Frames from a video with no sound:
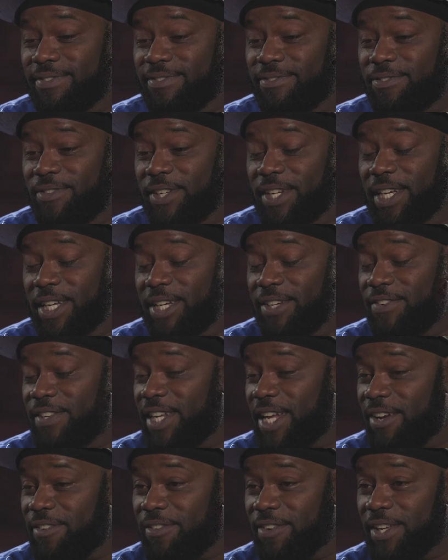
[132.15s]
forgive and
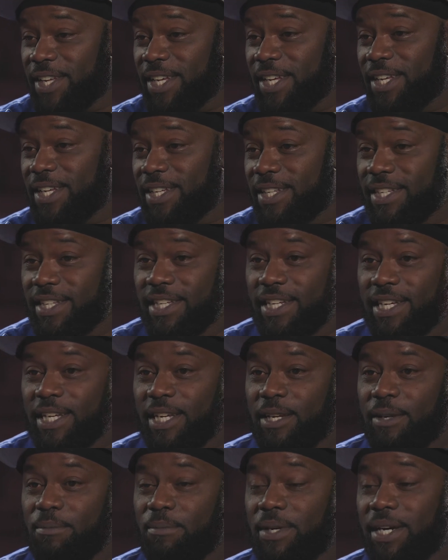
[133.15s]
not forget,
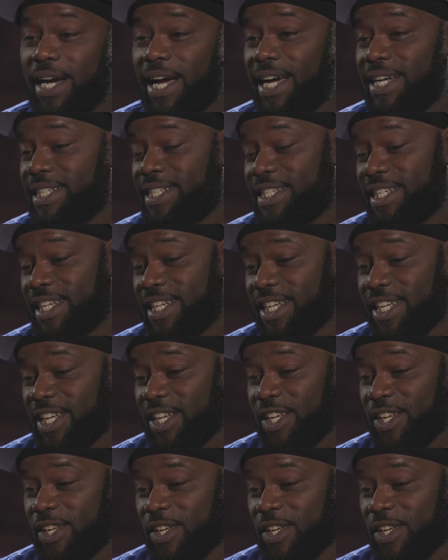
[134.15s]
but I say,